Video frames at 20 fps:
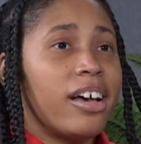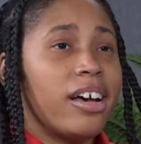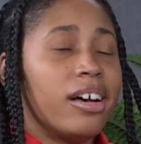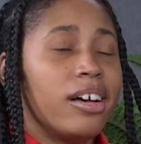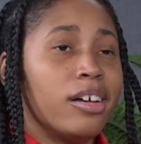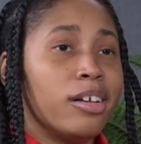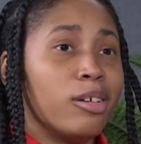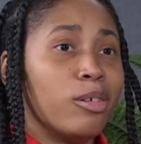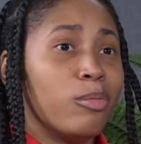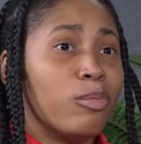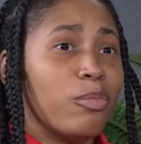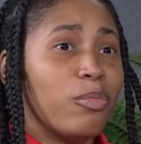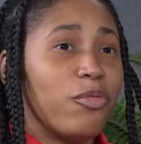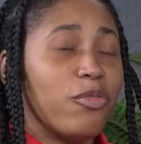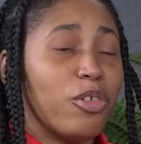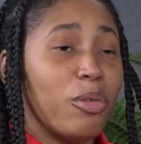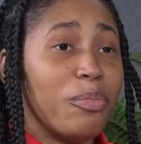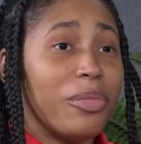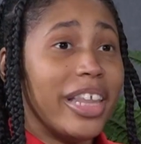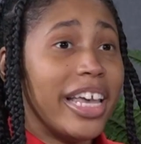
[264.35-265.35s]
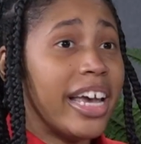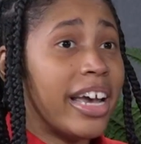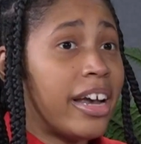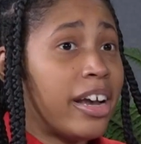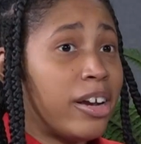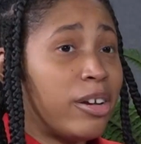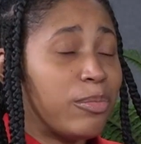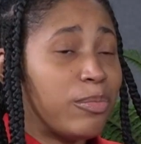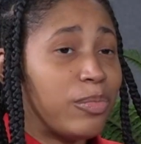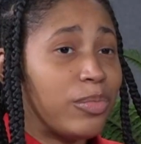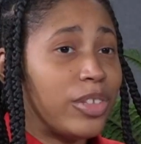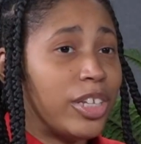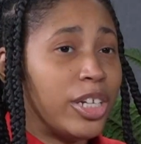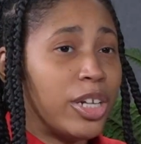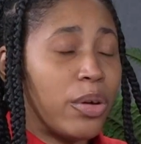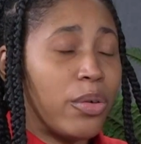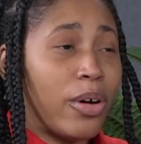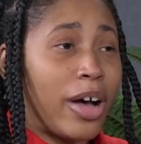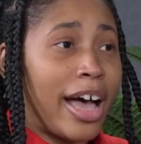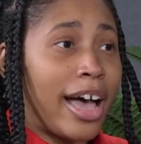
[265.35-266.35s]
Um, from there, you
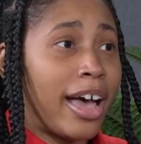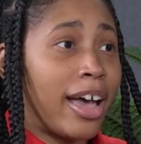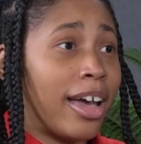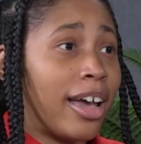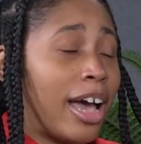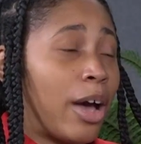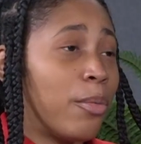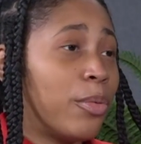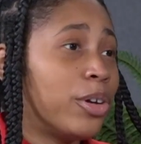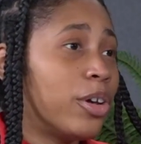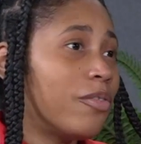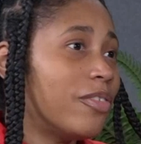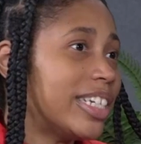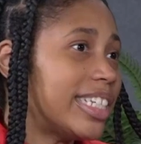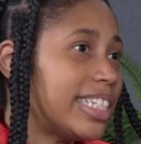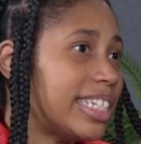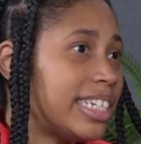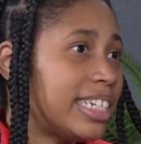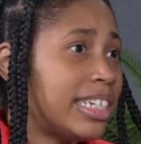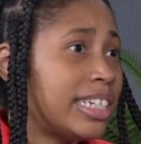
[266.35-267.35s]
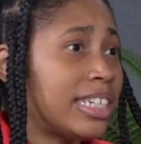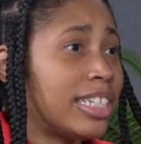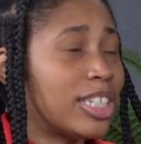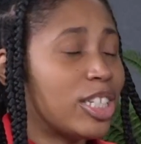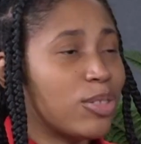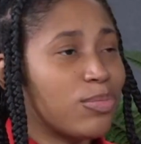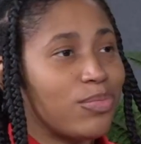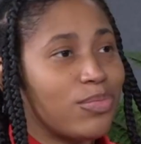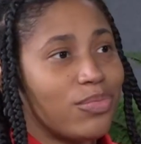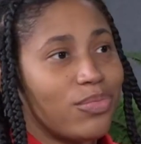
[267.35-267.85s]
know I, I, went overseas,